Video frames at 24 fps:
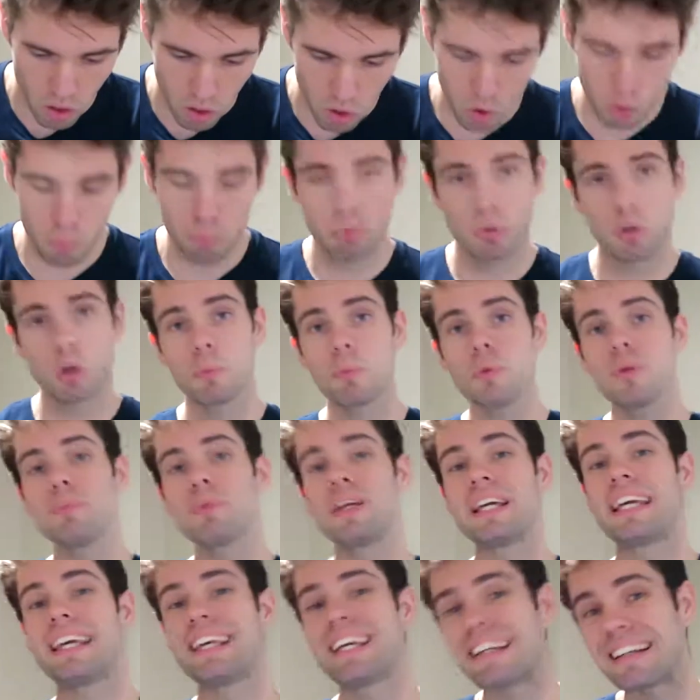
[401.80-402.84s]
The
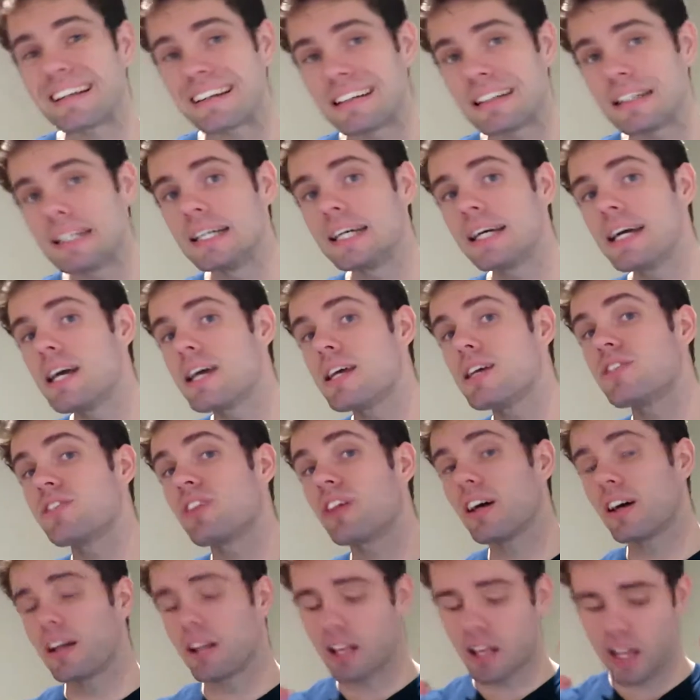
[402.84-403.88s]
problem here is
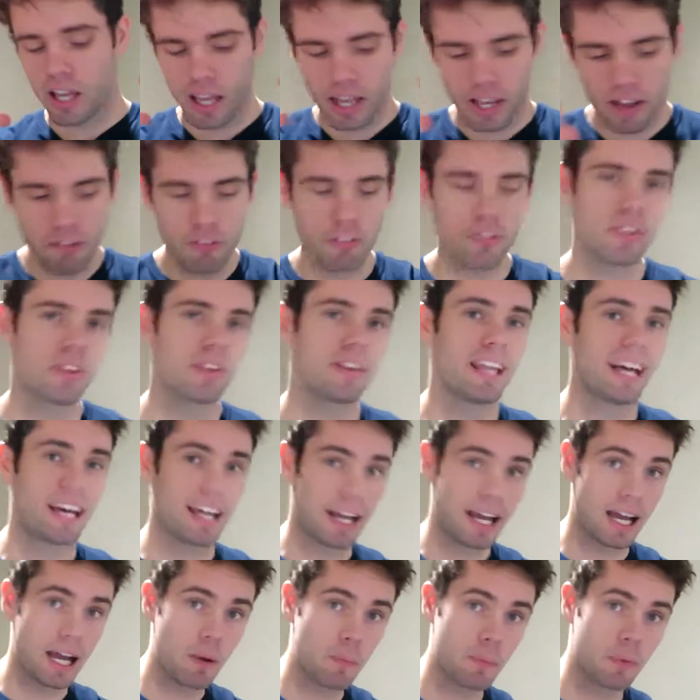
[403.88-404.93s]
that if that
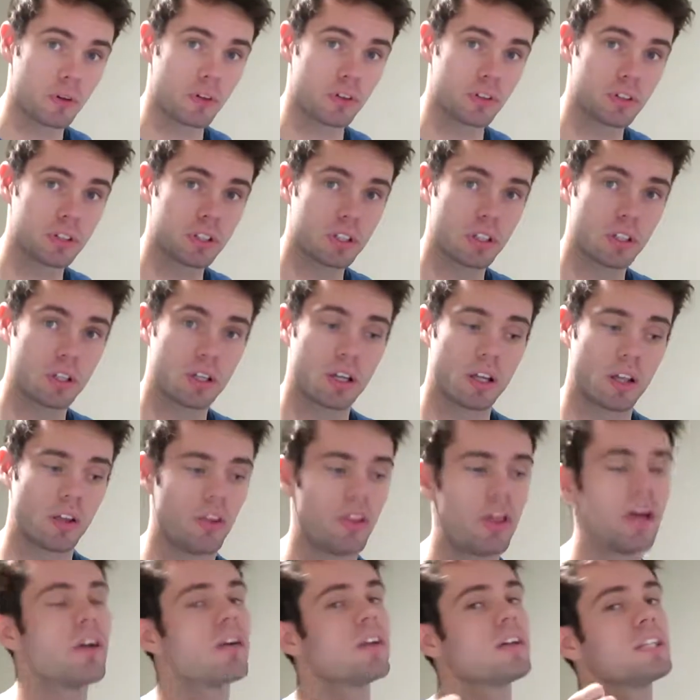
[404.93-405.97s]
happens,
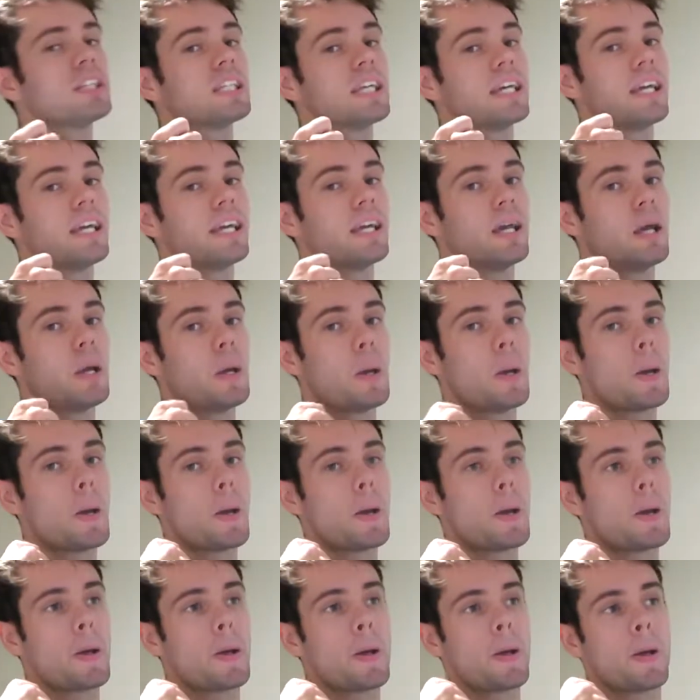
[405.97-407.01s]
there is a
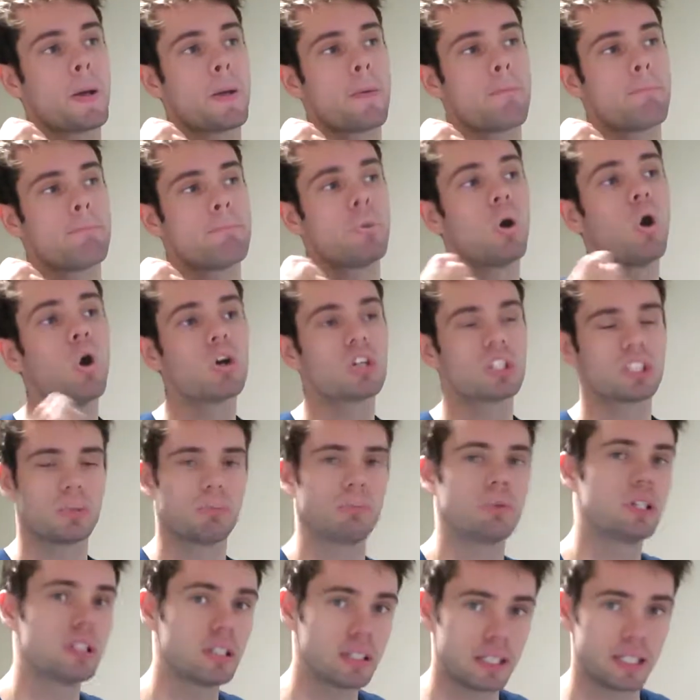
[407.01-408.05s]

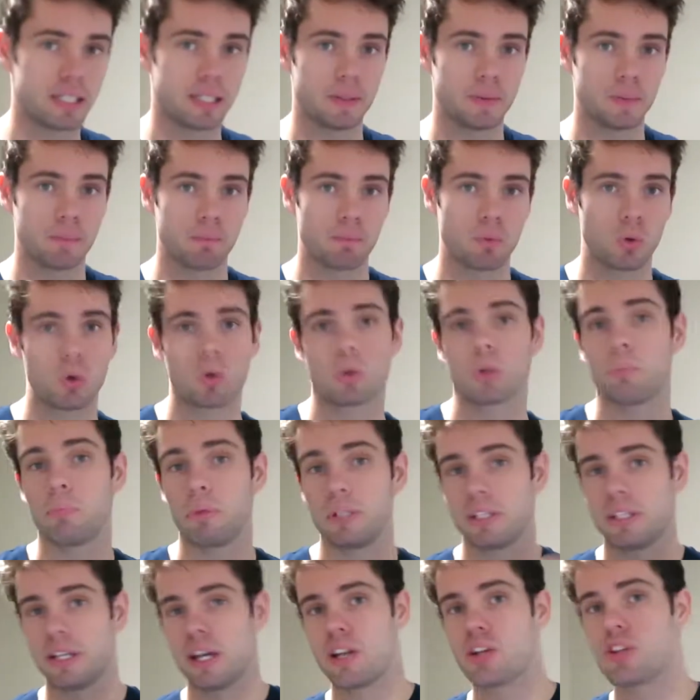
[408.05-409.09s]
possibility or a
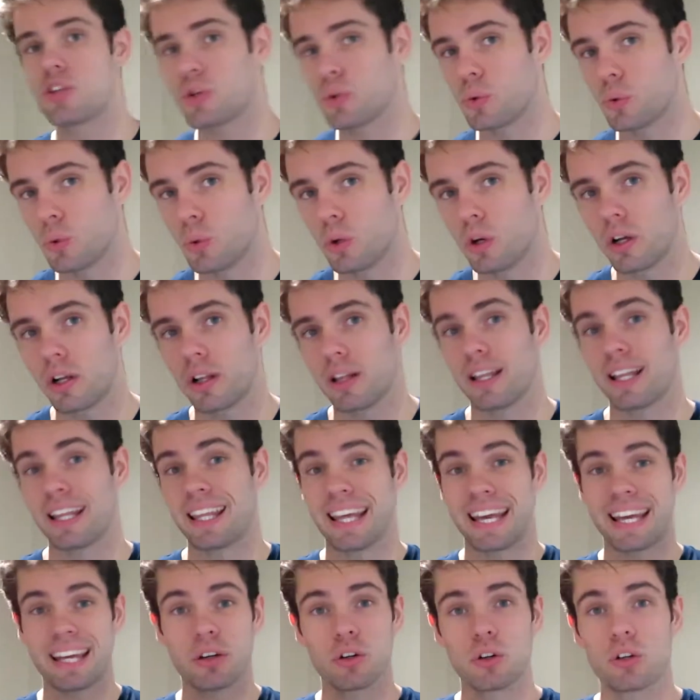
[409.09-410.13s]
potential that
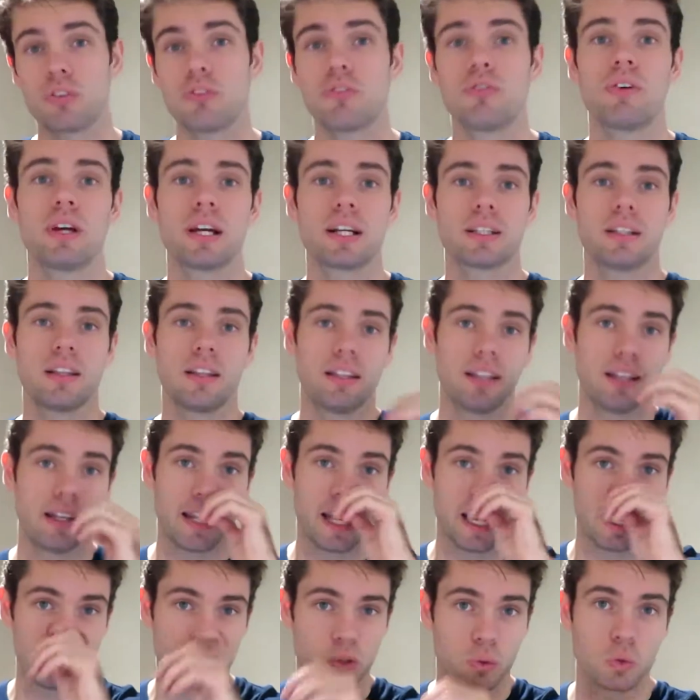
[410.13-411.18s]
they could affect the
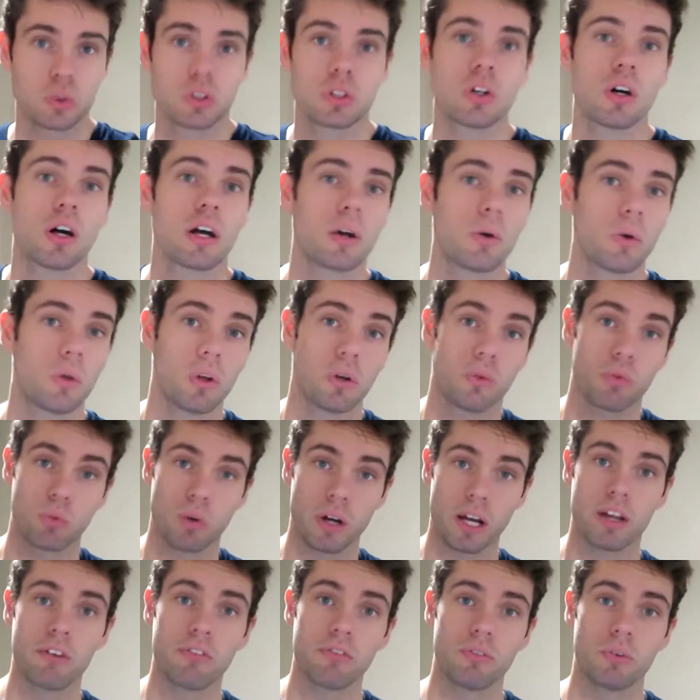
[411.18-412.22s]
natural cycle of
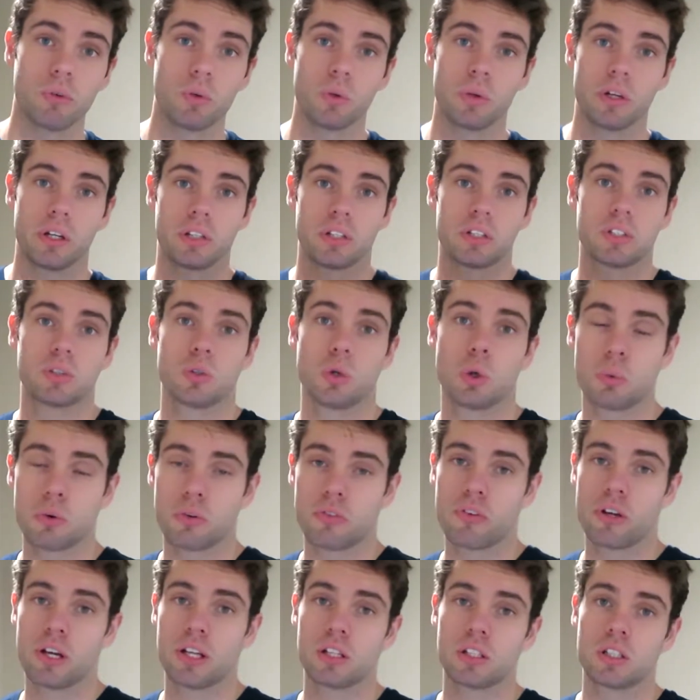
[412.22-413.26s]
rainfall and storm
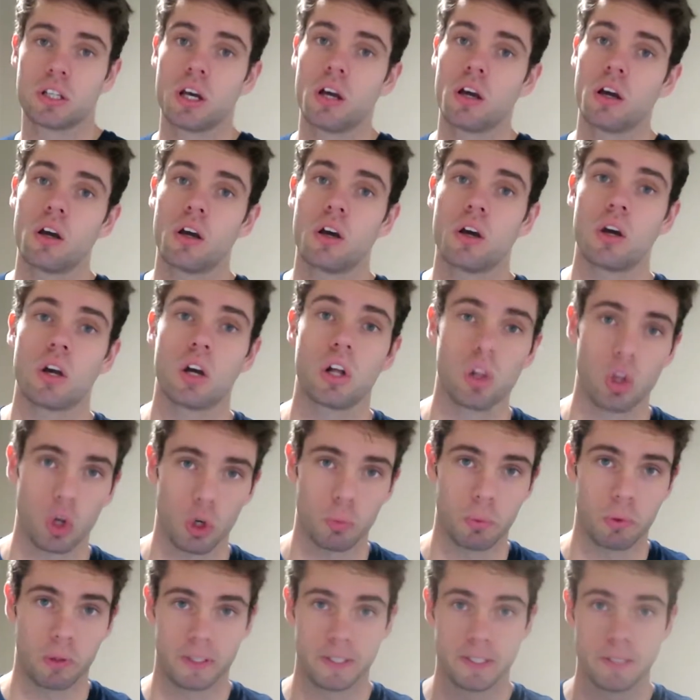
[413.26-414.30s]
events
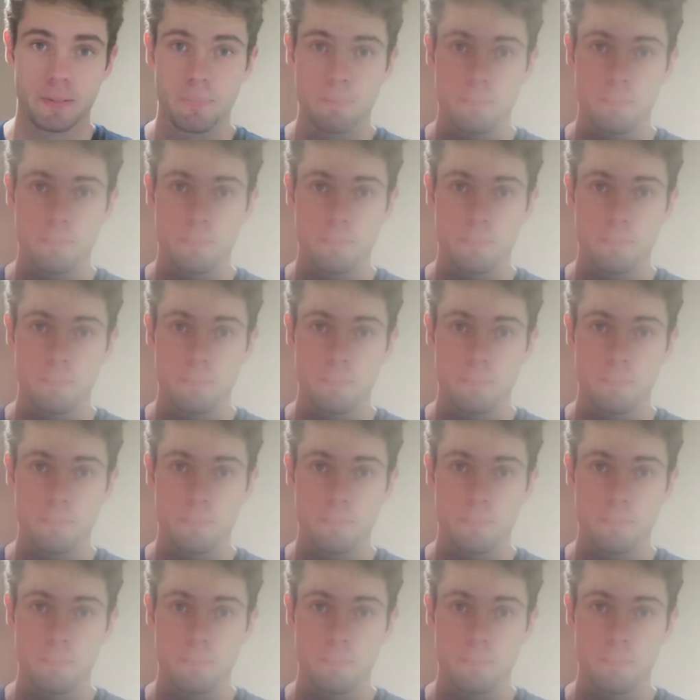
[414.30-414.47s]
globally.